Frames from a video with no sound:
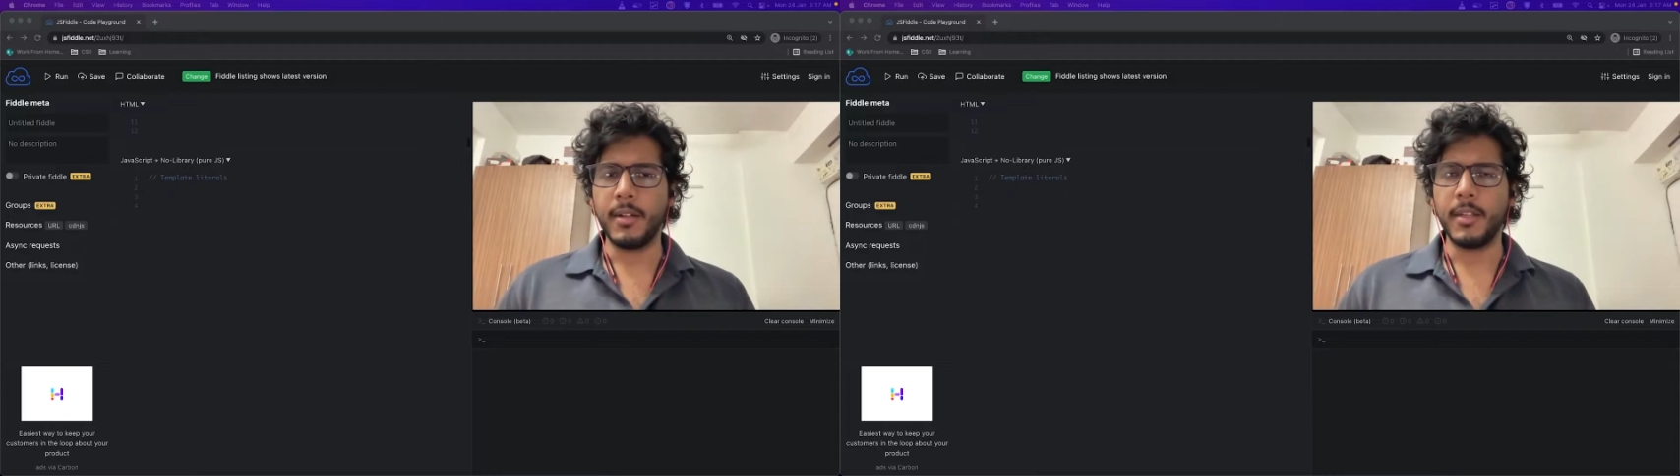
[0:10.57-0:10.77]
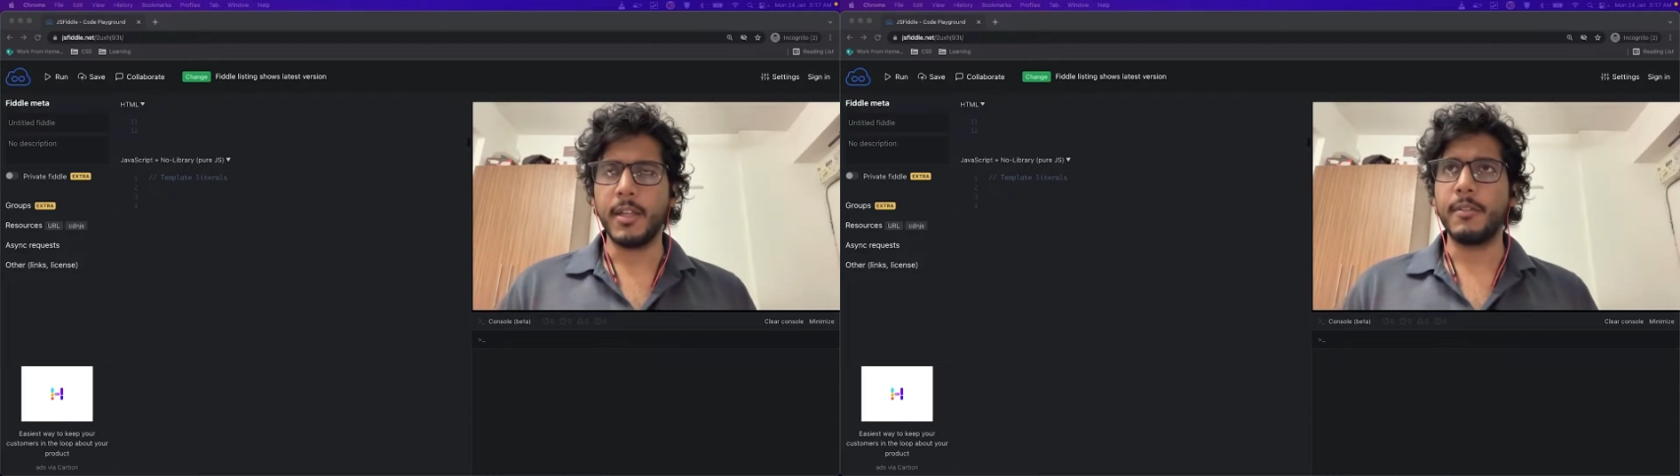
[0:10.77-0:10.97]

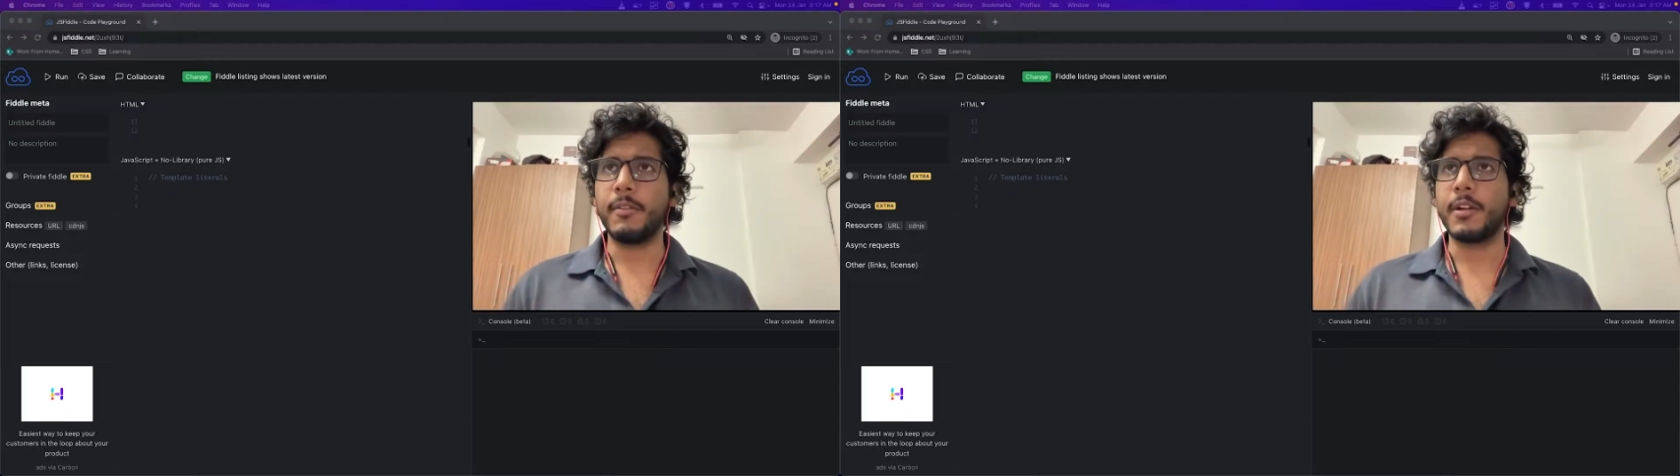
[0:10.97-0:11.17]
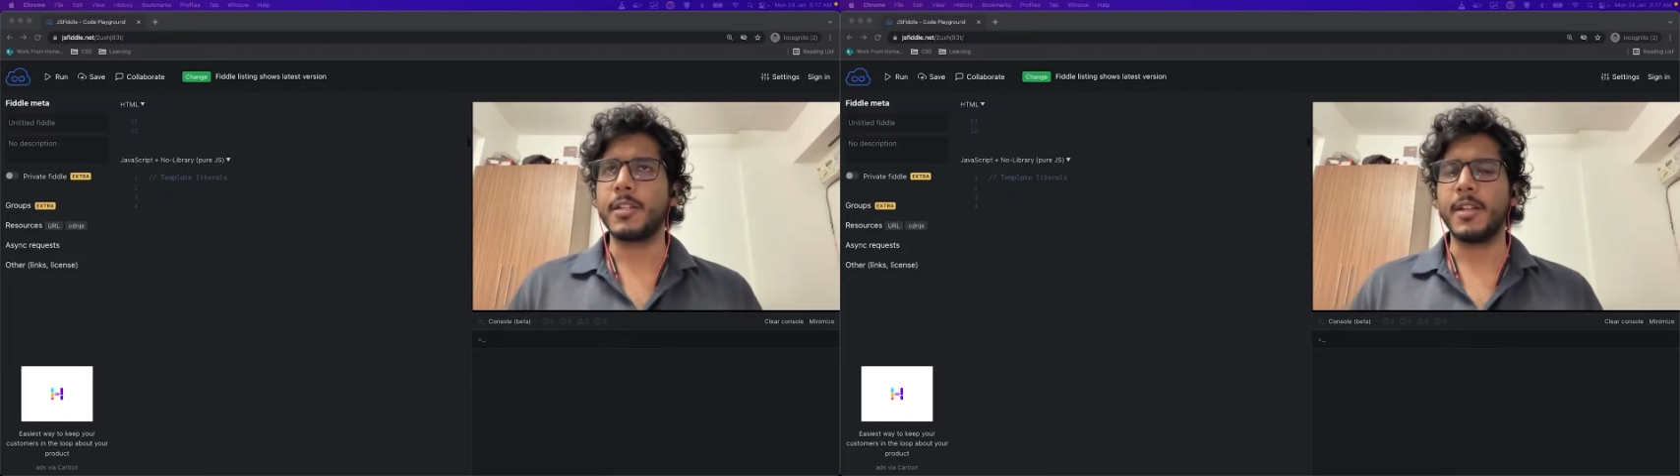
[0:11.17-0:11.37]
their
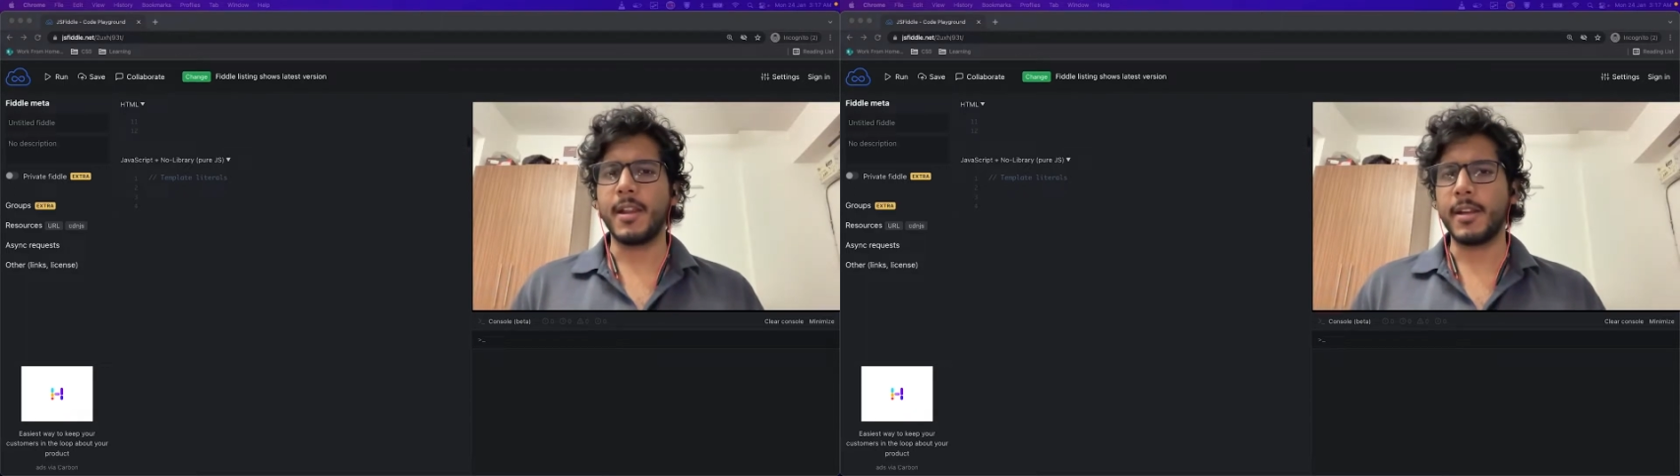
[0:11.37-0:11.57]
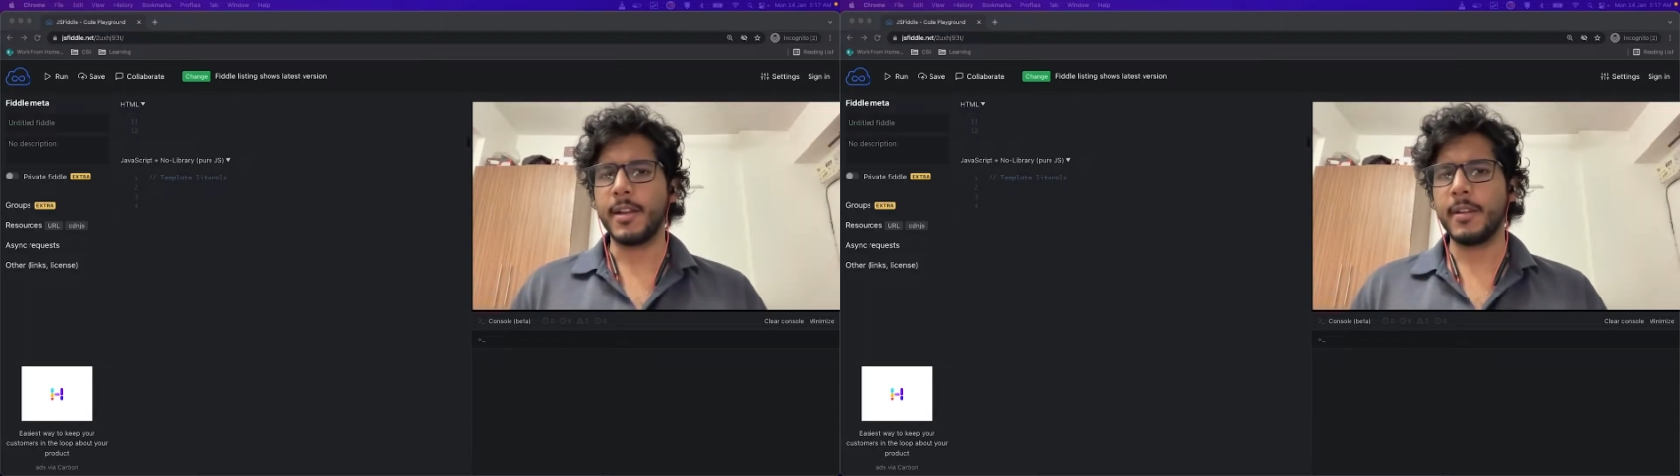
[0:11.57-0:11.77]

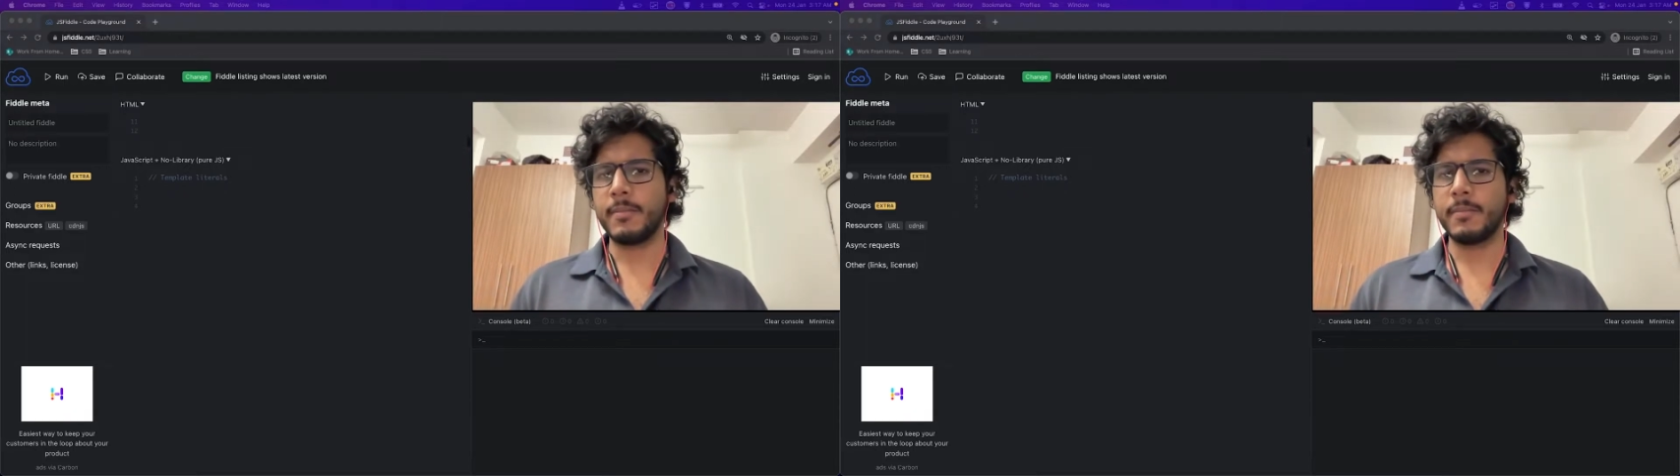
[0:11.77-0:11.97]
functionality.